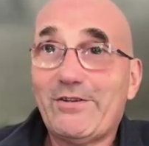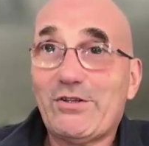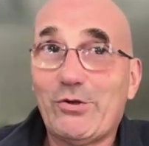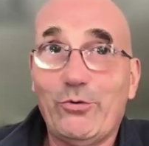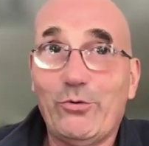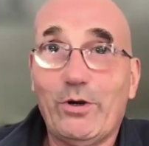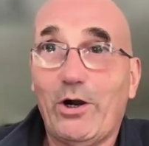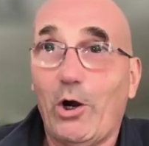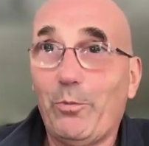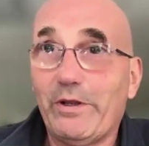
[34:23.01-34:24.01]
to
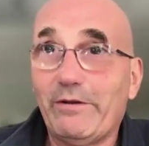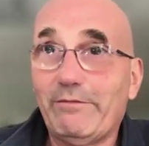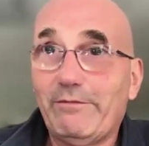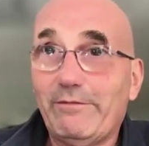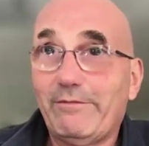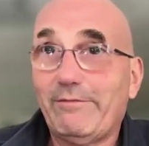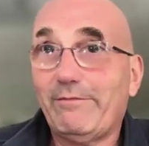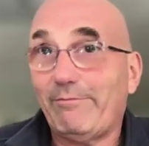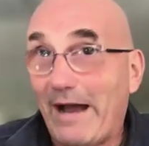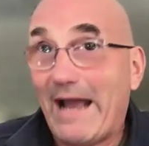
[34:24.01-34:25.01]
open
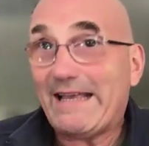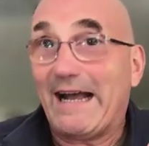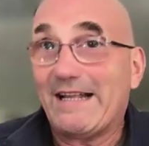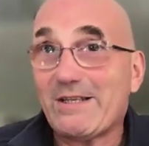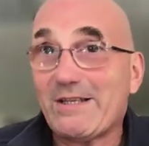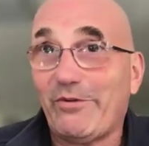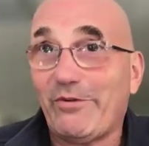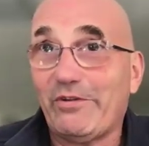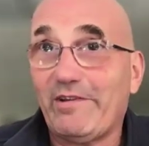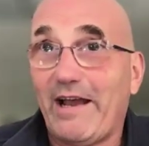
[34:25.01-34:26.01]
my concept of
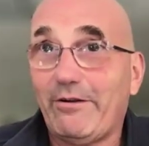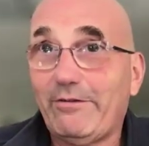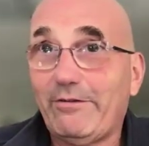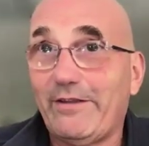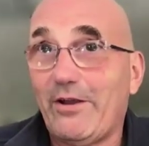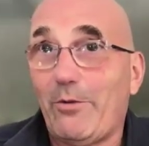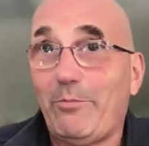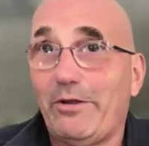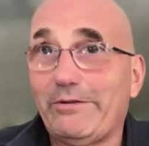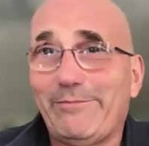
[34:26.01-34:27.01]
a diner in their
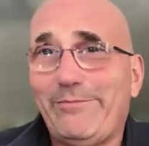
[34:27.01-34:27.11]
building.